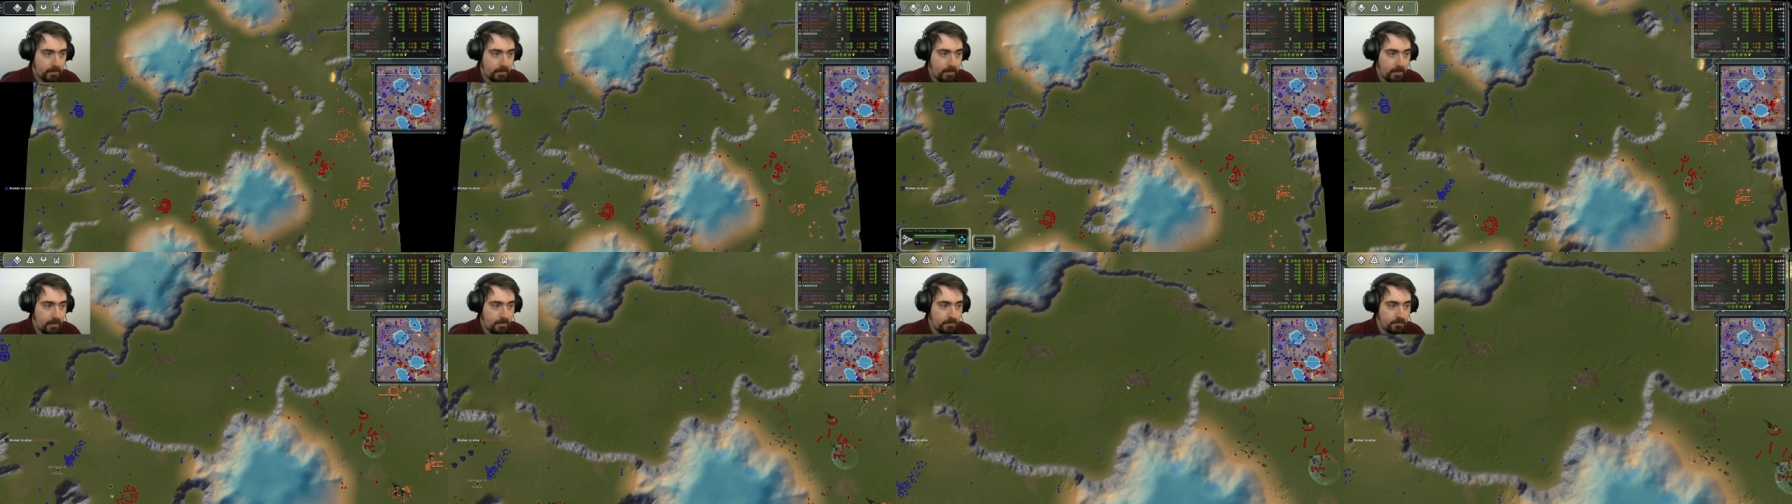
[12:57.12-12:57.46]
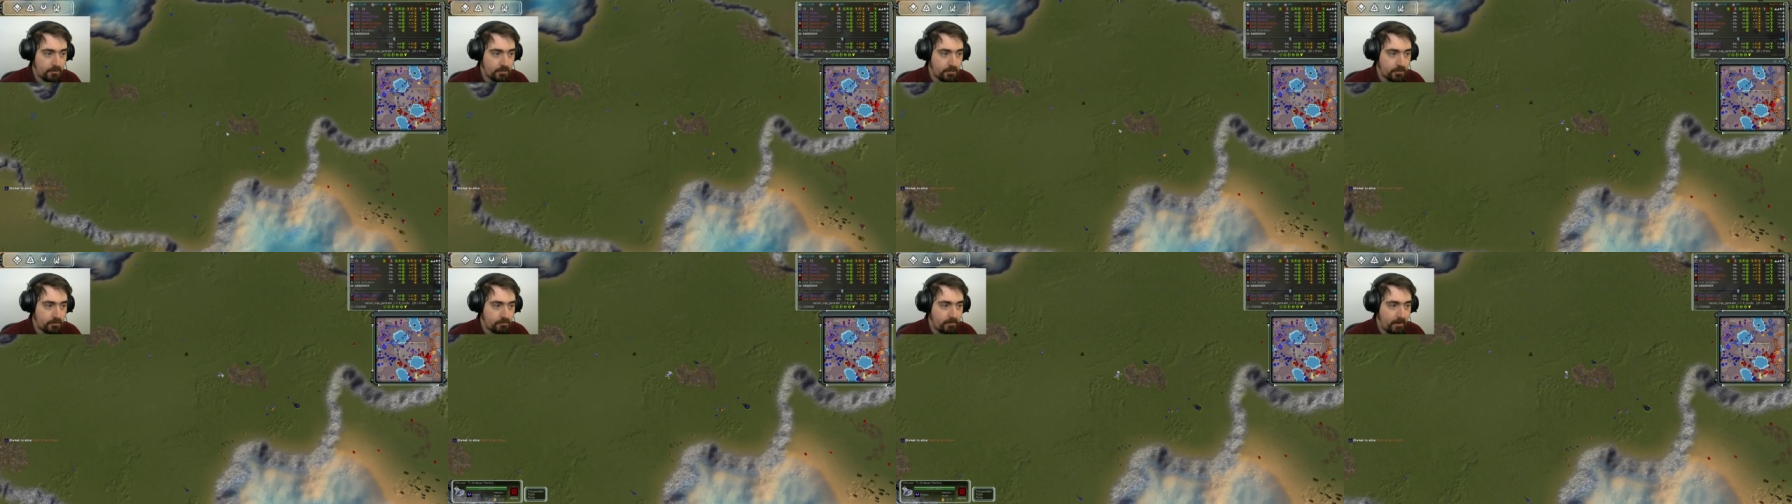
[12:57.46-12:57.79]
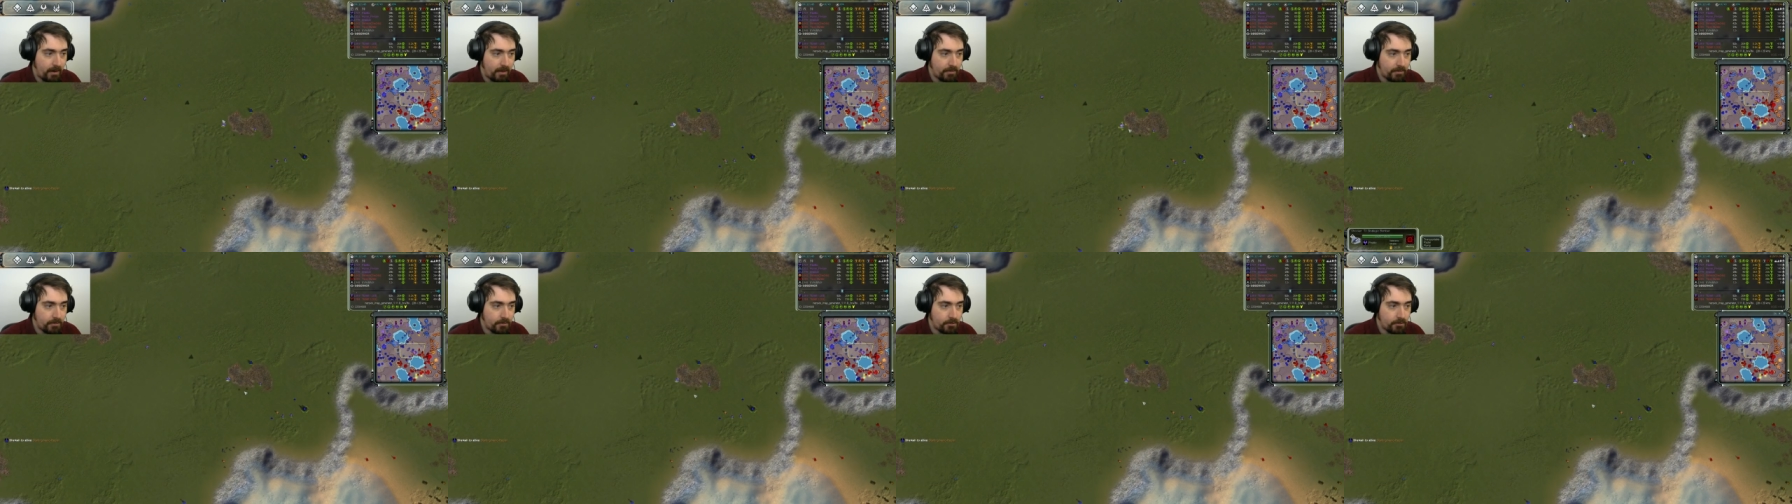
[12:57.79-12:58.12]
here's the
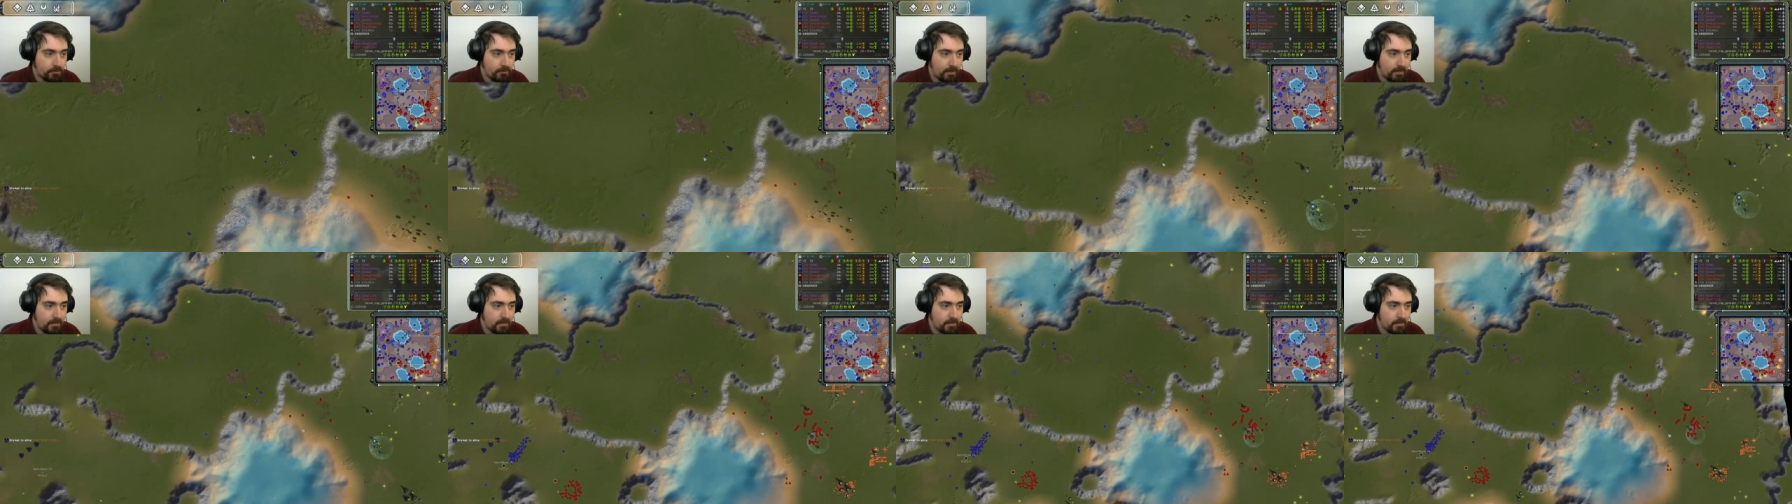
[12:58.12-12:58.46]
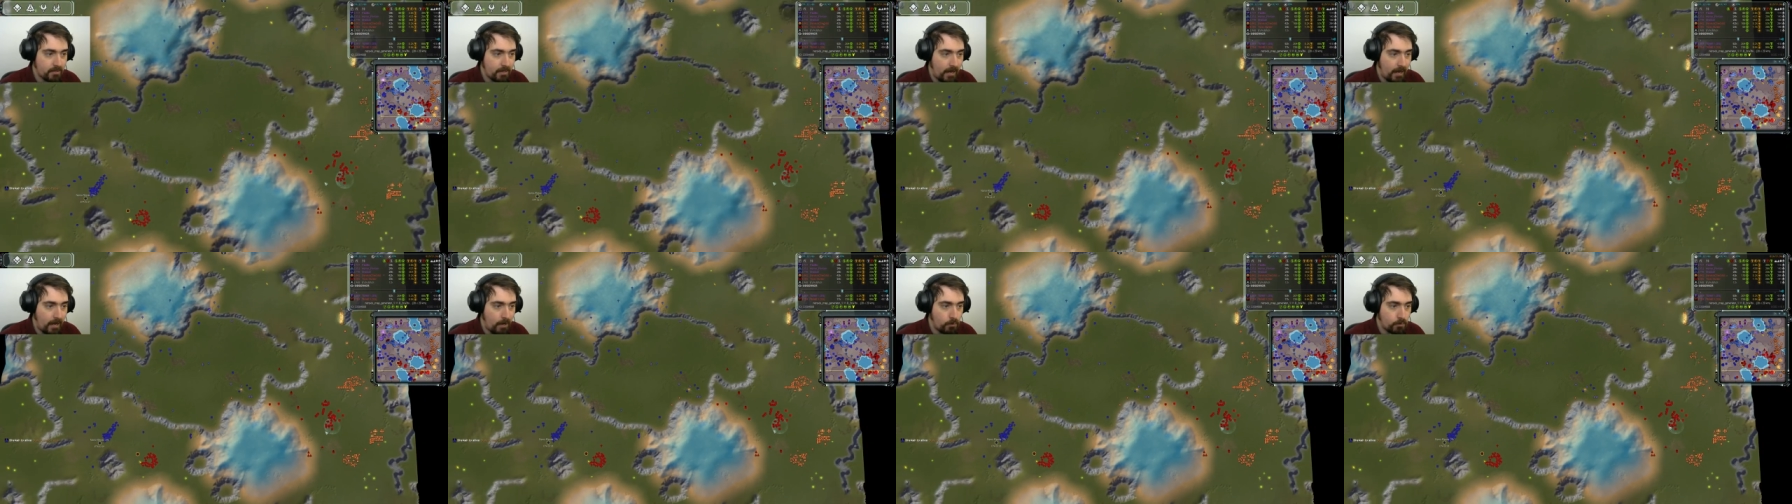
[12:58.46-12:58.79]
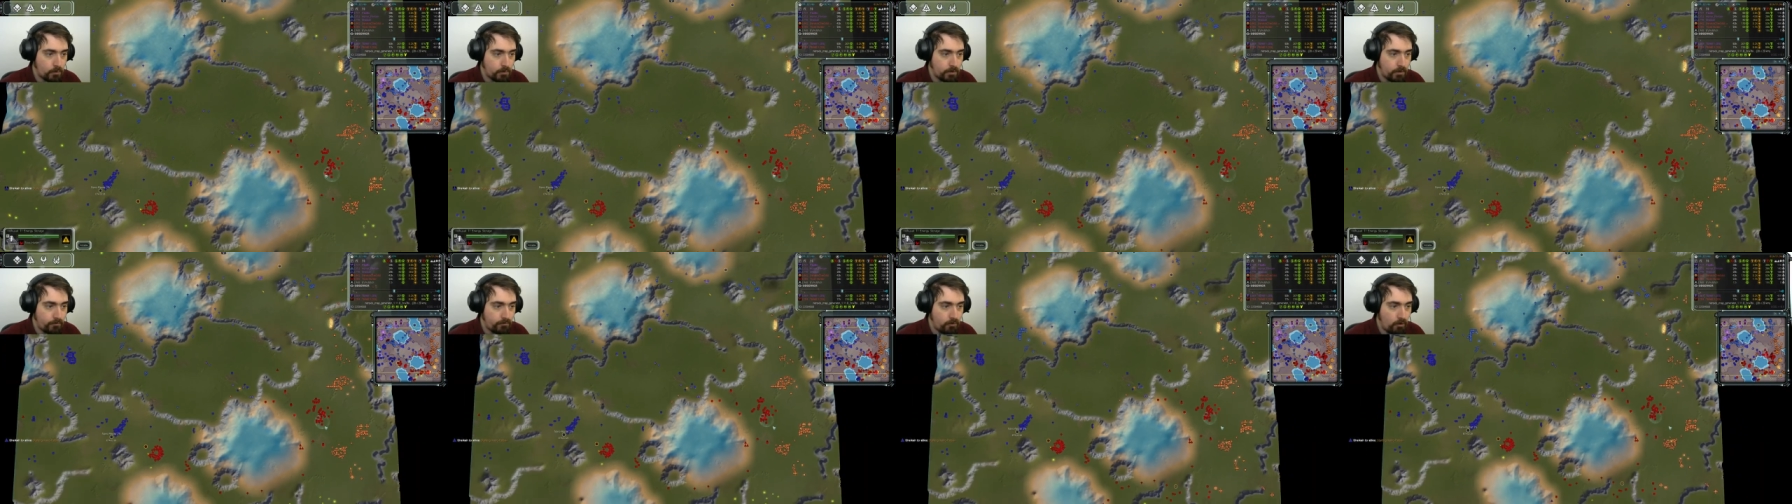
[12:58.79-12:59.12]
strat. The strat is
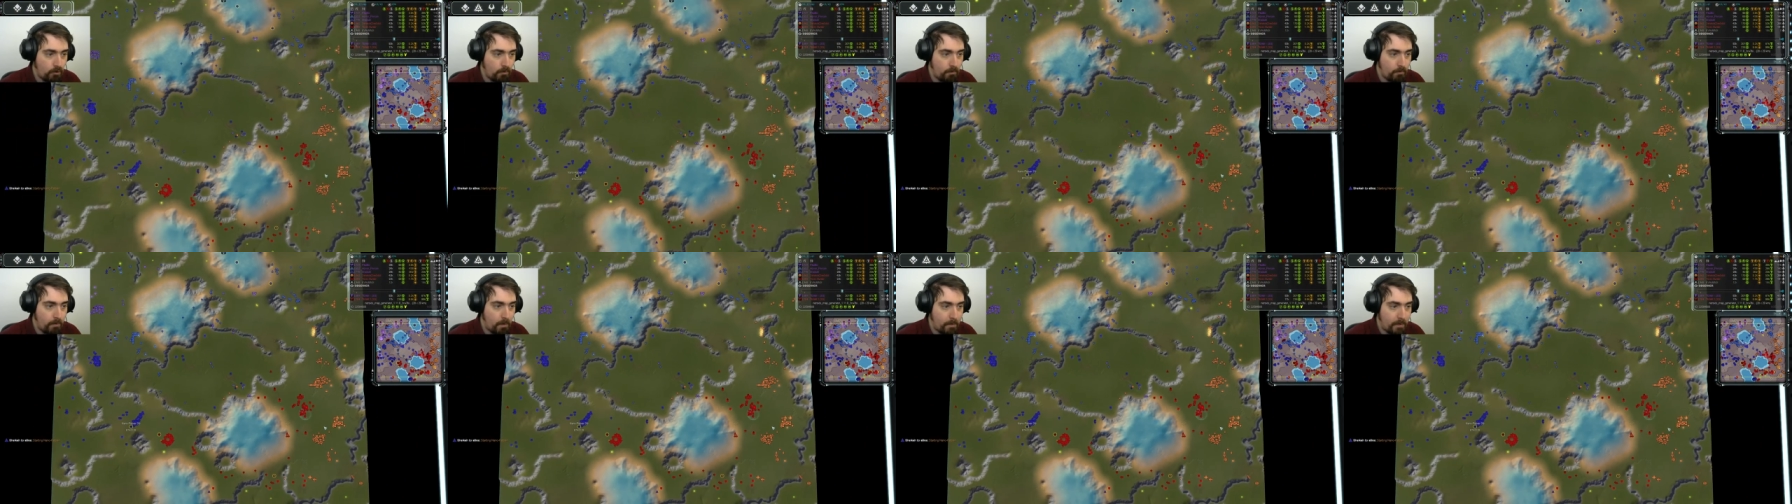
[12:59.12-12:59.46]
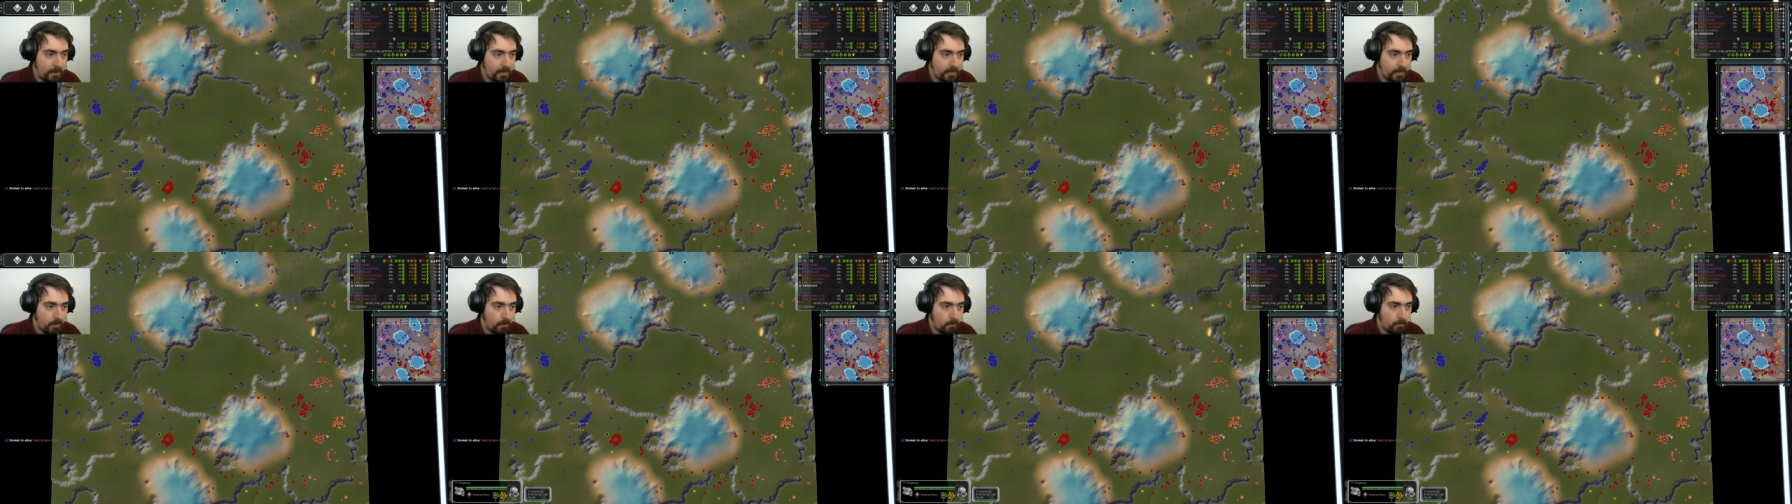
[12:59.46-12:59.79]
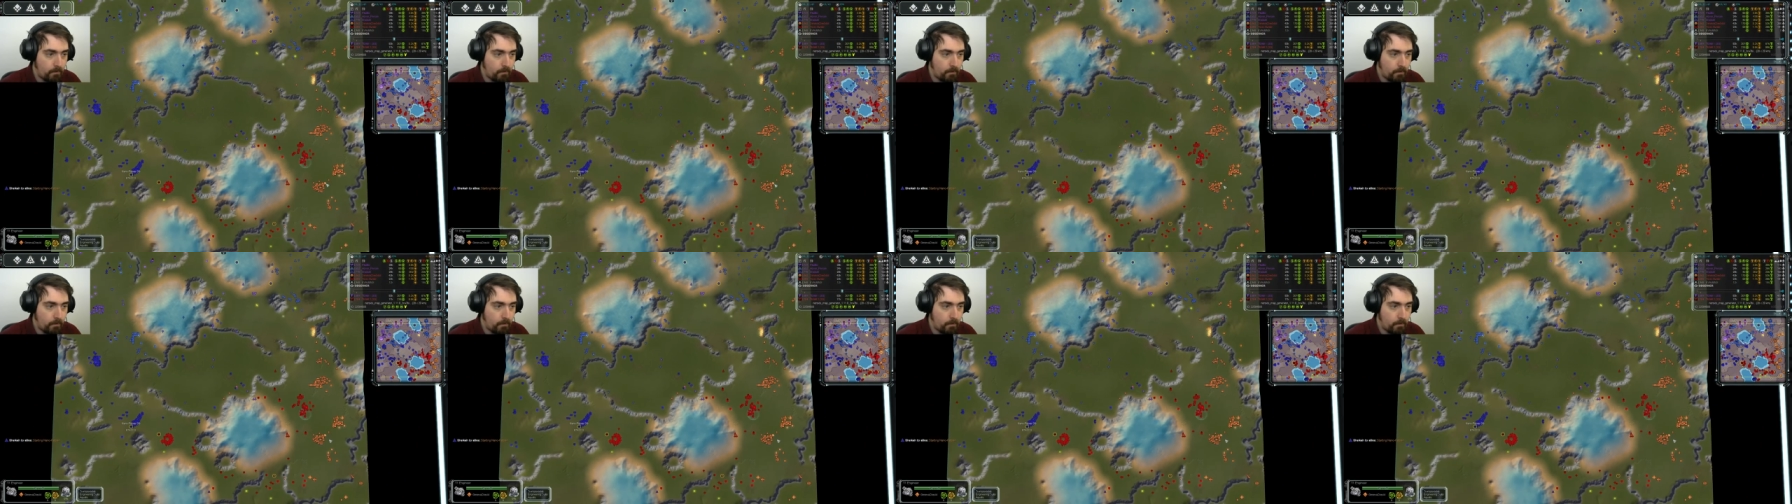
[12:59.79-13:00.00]
out from Pepitto.